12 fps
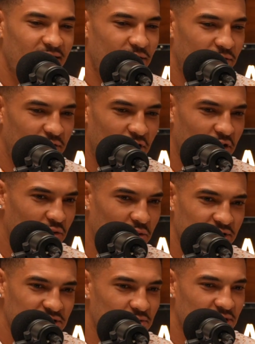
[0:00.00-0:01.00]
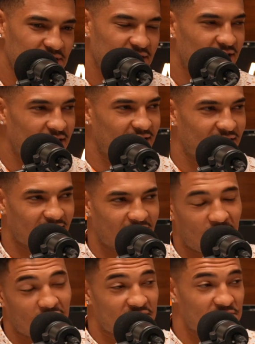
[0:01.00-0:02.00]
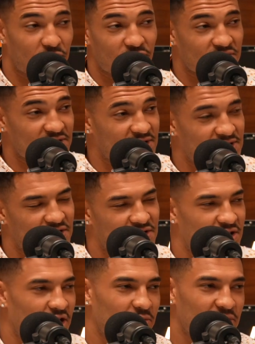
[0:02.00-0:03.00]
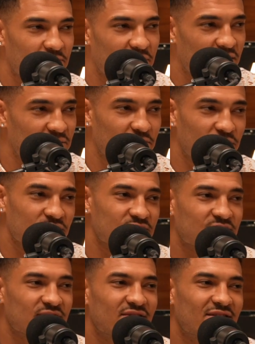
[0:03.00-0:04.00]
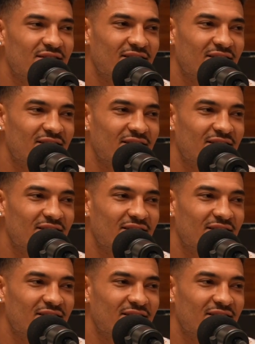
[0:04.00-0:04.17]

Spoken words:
fall when she wasn't looking and get all these bruises. So she called me the baby bruiser.